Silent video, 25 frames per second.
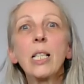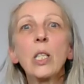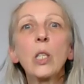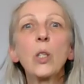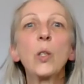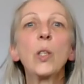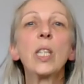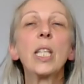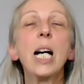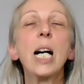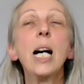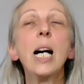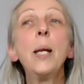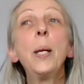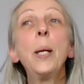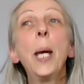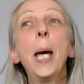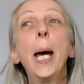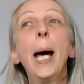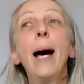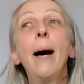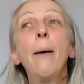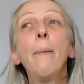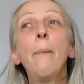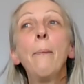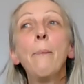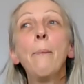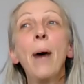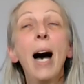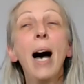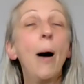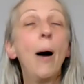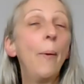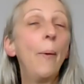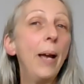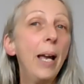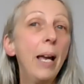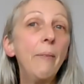and do that.
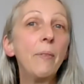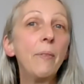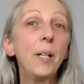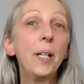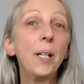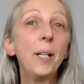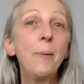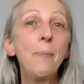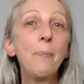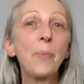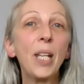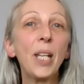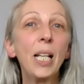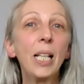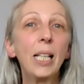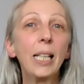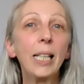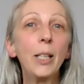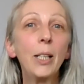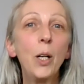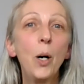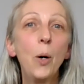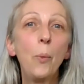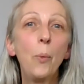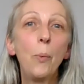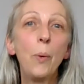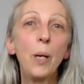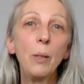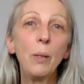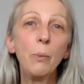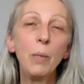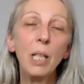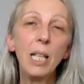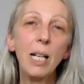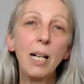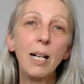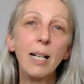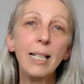However,
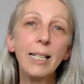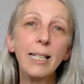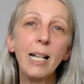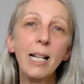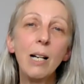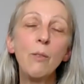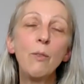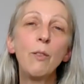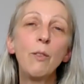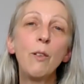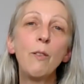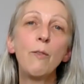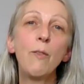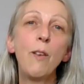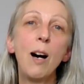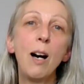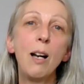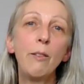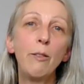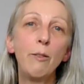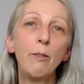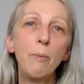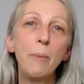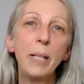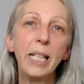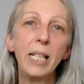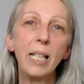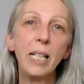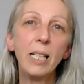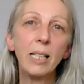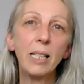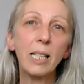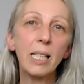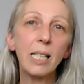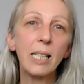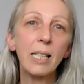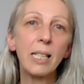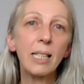when we lie down for 5
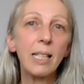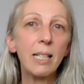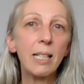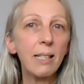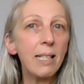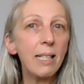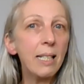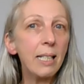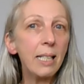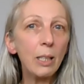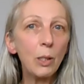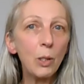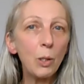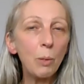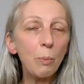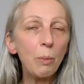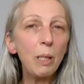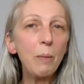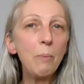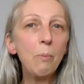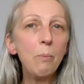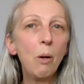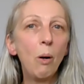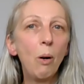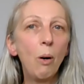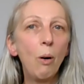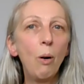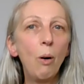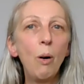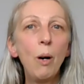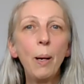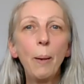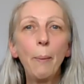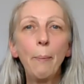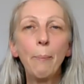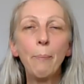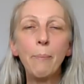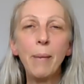minutes, doesn't need to be
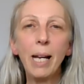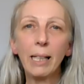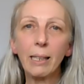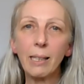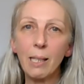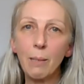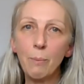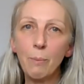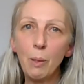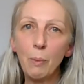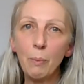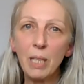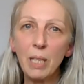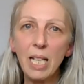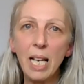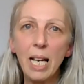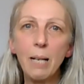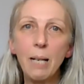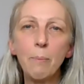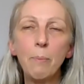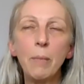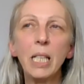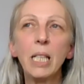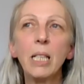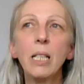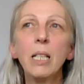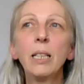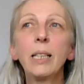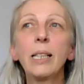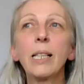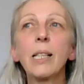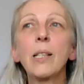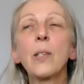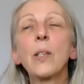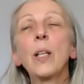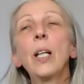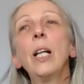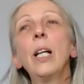more, maximum 10
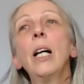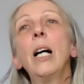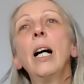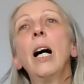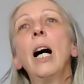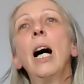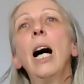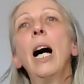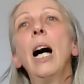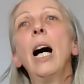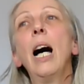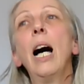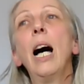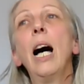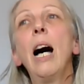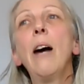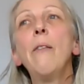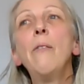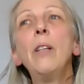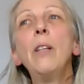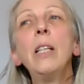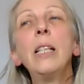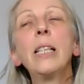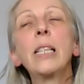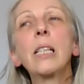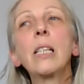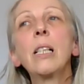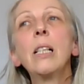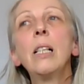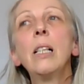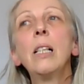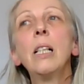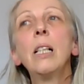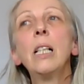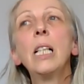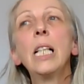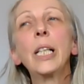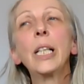minutes, have a
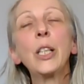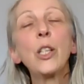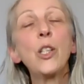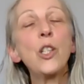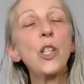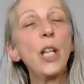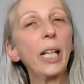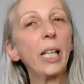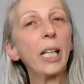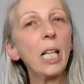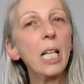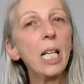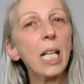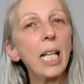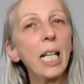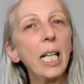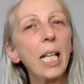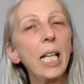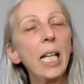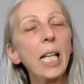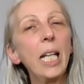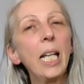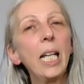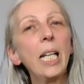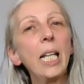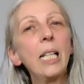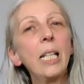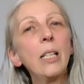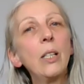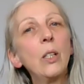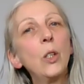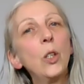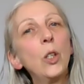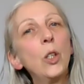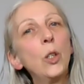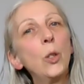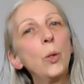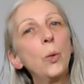little checking
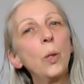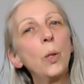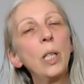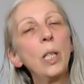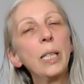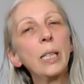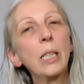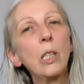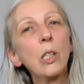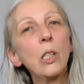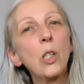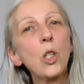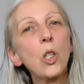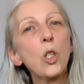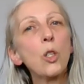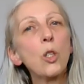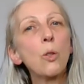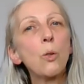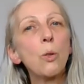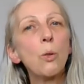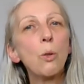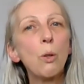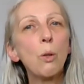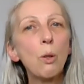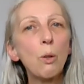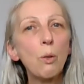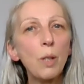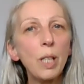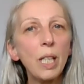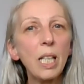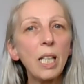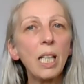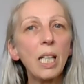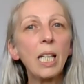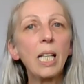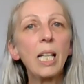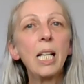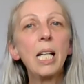in, do a little
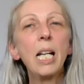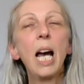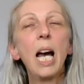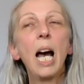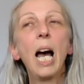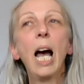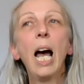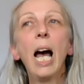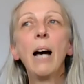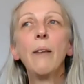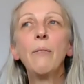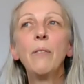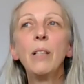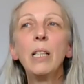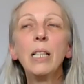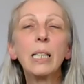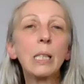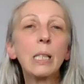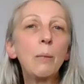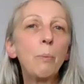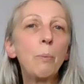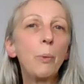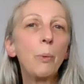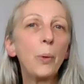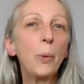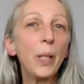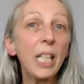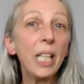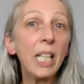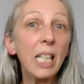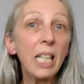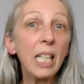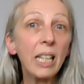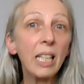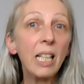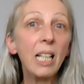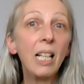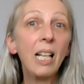story, have a little
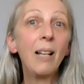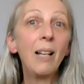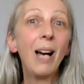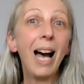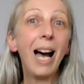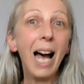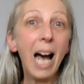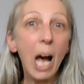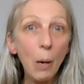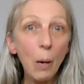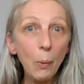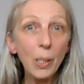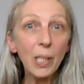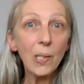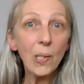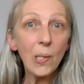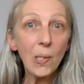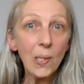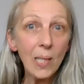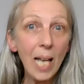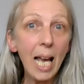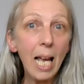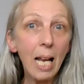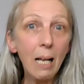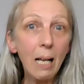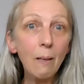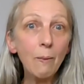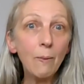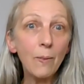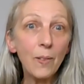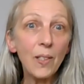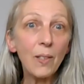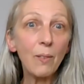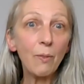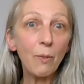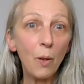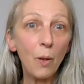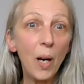breather
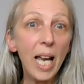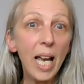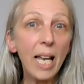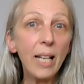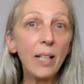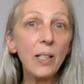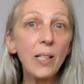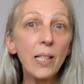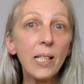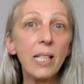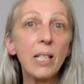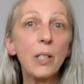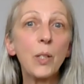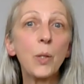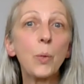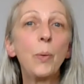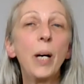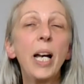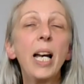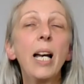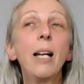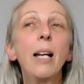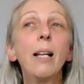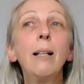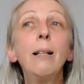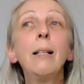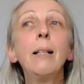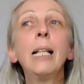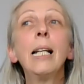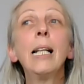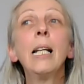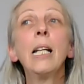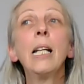ourselves, for adults as well.